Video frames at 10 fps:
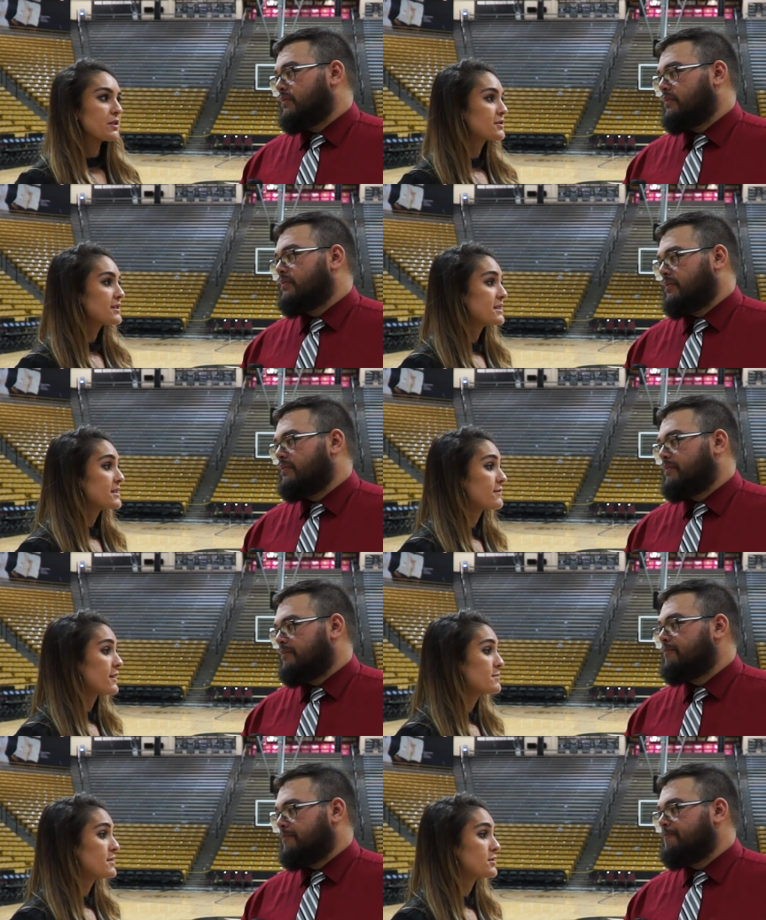Speaker 1: usually see these
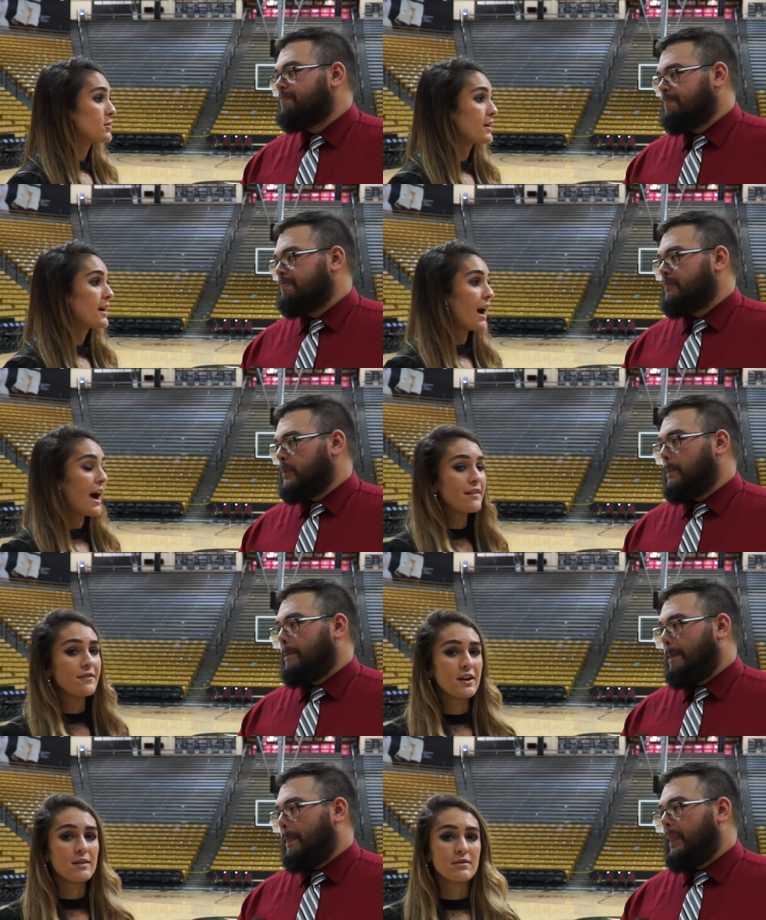freshmen score a high
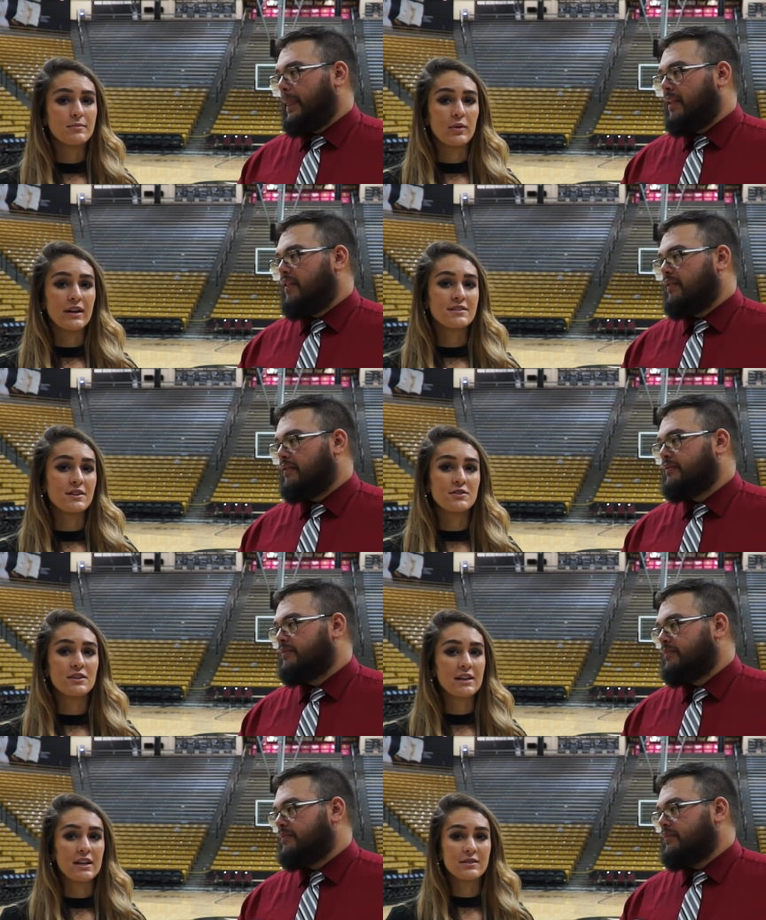volume of points. They're
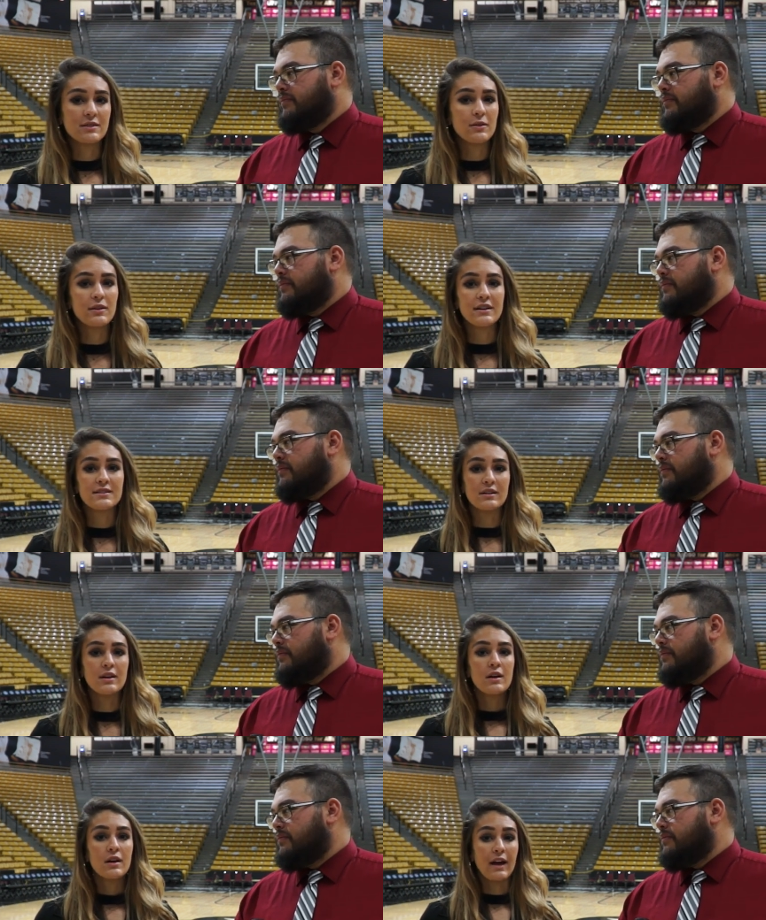usually leading scorers and
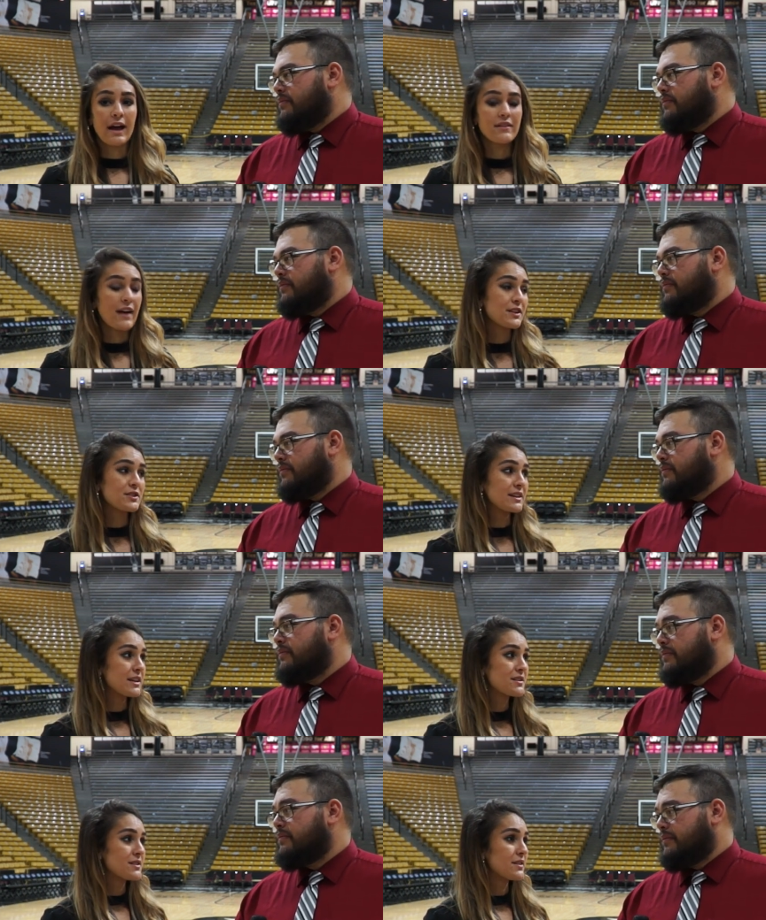kind of actually
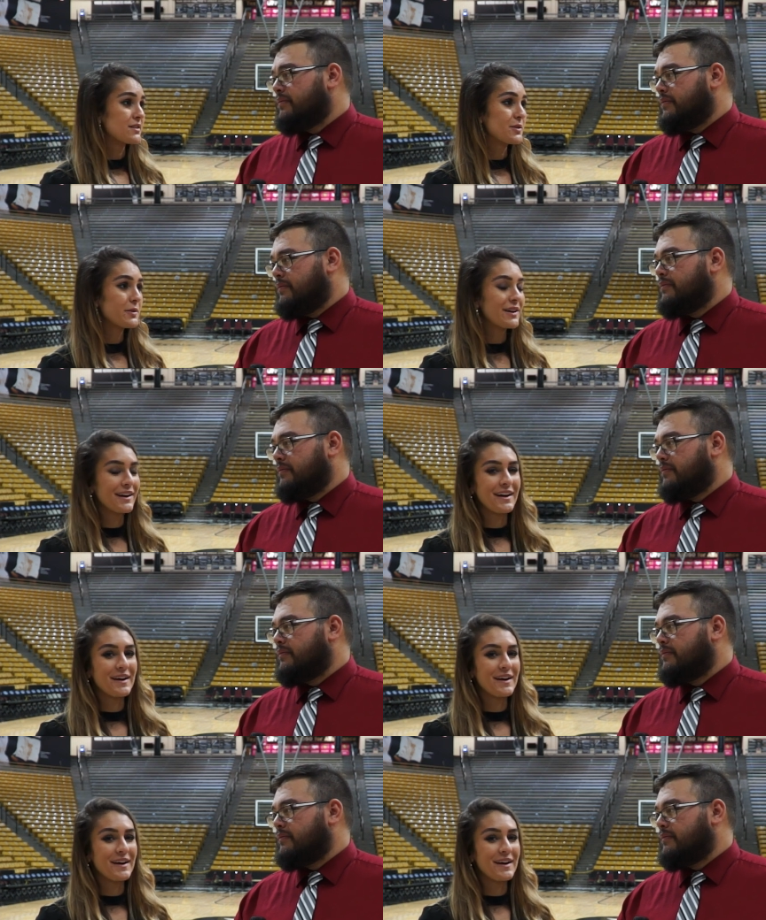leaders on this court,